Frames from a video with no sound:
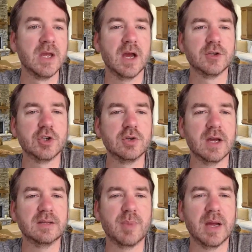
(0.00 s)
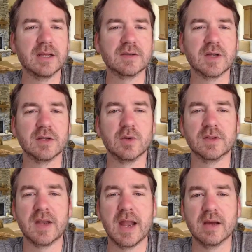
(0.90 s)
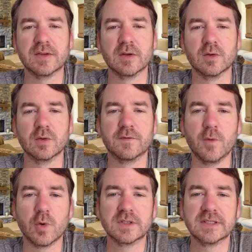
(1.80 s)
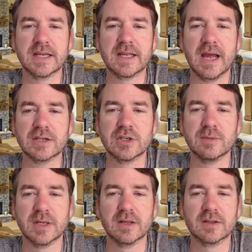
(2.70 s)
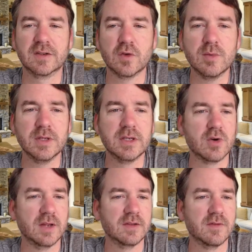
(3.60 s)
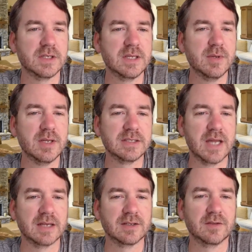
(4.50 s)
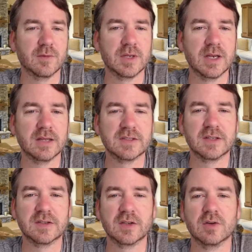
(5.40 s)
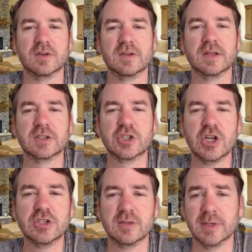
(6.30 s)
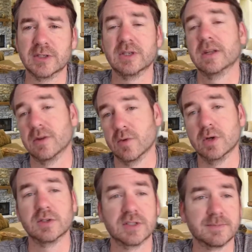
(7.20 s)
On June 9th, Binance.us announced that it was forced to take action amid extremely aggressive and intimidating tactics from the United States Securities and Exchange Commission, in their words.